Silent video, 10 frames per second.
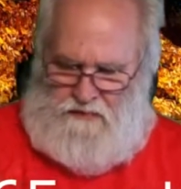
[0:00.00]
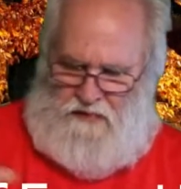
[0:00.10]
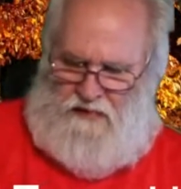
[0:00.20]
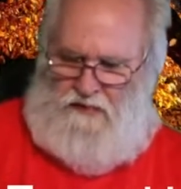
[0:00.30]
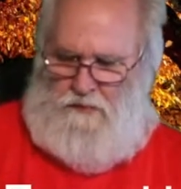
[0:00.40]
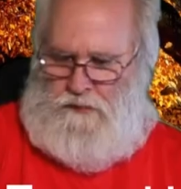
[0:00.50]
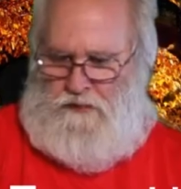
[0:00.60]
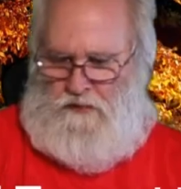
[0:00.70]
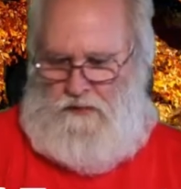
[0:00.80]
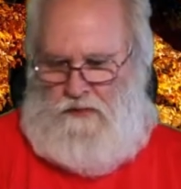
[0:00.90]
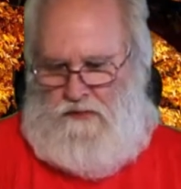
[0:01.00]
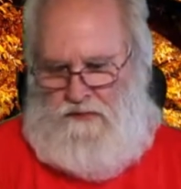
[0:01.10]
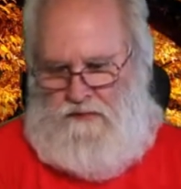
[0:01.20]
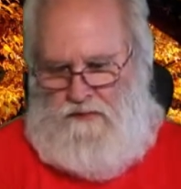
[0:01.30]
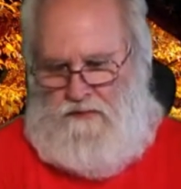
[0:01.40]
The can opener
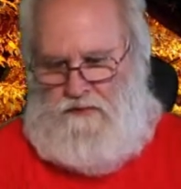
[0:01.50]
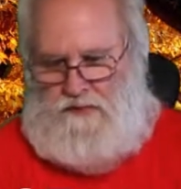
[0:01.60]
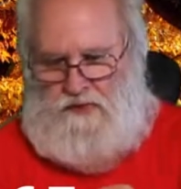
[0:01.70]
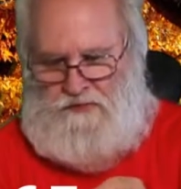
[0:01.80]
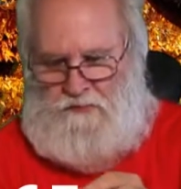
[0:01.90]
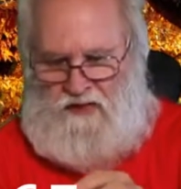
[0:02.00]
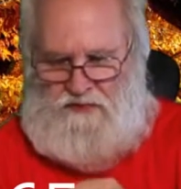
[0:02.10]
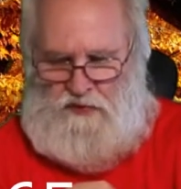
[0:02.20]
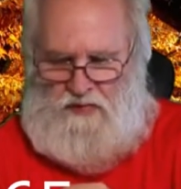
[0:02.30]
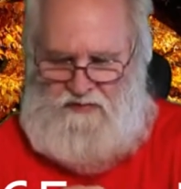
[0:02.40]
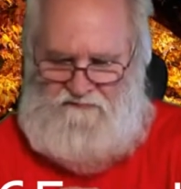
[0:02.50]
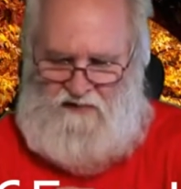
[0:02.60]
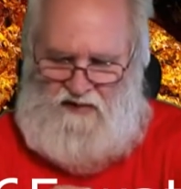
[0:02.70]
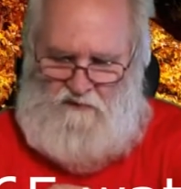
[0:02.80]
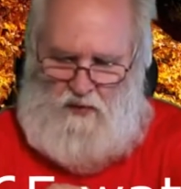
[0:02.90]
draws about
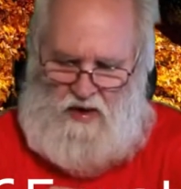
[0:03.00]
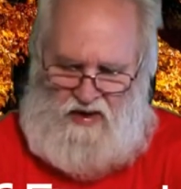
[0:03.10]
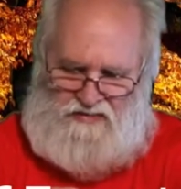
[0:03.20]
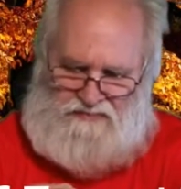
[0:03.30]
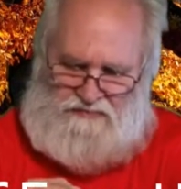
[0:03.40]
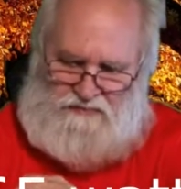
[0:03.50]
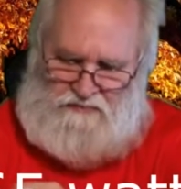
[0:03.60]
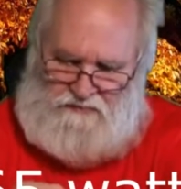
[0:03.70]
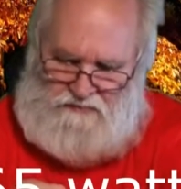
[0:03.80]
25 watts,